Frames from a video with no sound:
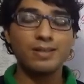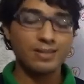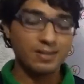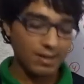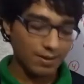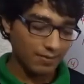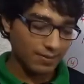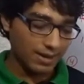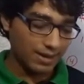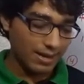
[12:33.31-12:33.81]

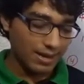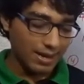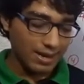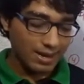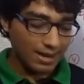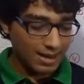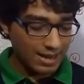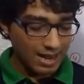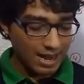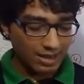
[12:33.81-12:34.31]
They will
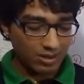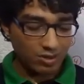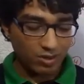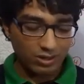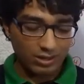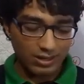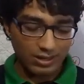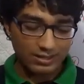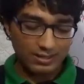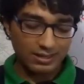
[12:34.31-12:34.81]
collect
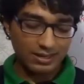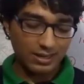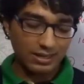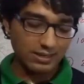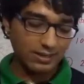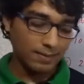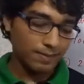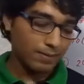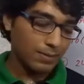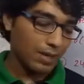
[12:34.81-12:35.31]
your
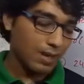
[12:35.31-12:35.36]
TCS.